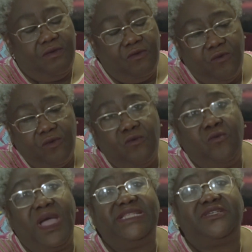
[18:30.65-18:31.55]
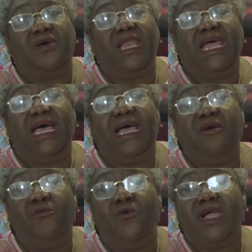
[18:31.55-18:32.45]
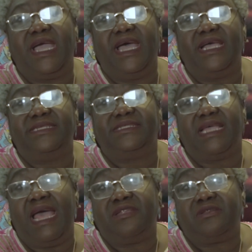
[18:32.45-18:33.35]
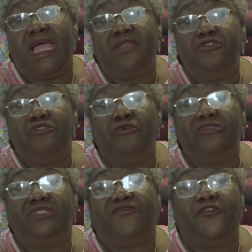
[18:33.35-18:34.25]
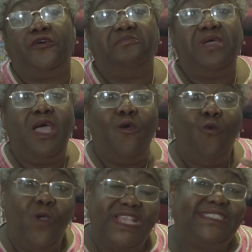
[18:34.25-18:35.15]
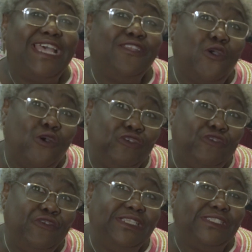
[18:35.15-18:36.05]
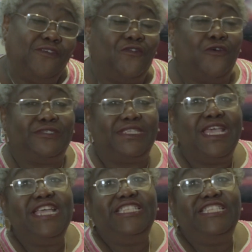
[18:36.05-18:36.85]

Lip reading: White-collar workers and those from Western countries, of course,